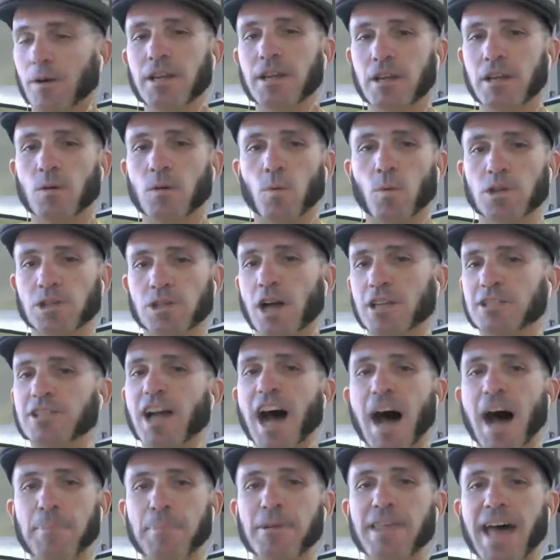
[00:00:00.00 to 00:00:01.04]
was on
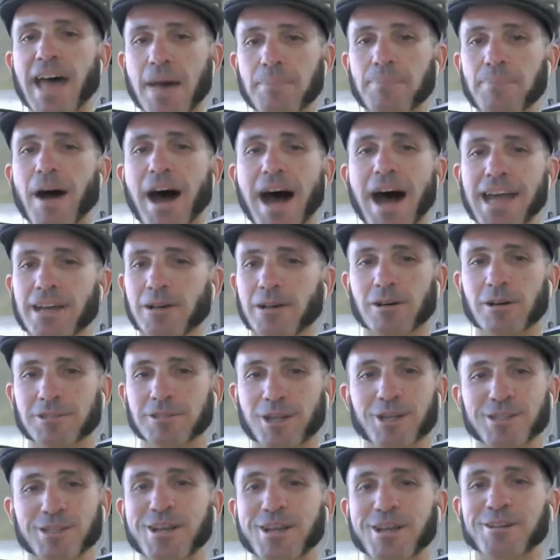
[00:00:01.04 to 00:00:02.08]
top of that pile.
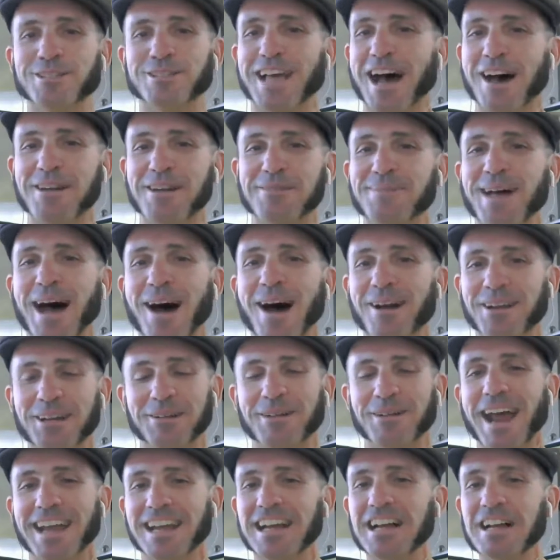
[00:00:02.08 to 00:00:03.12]
There's no doubt about
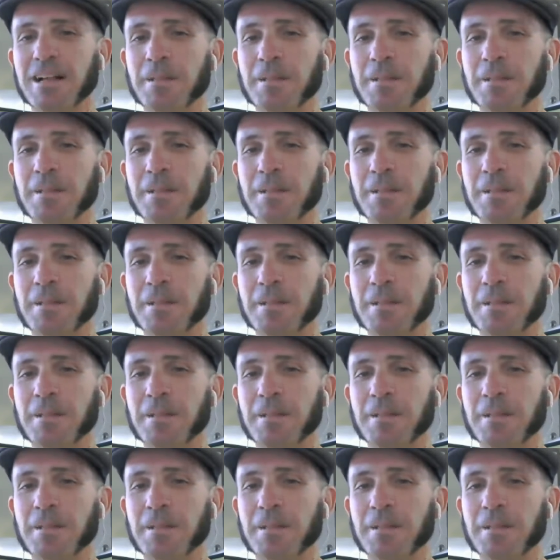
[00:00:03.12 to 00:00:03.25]
it, right?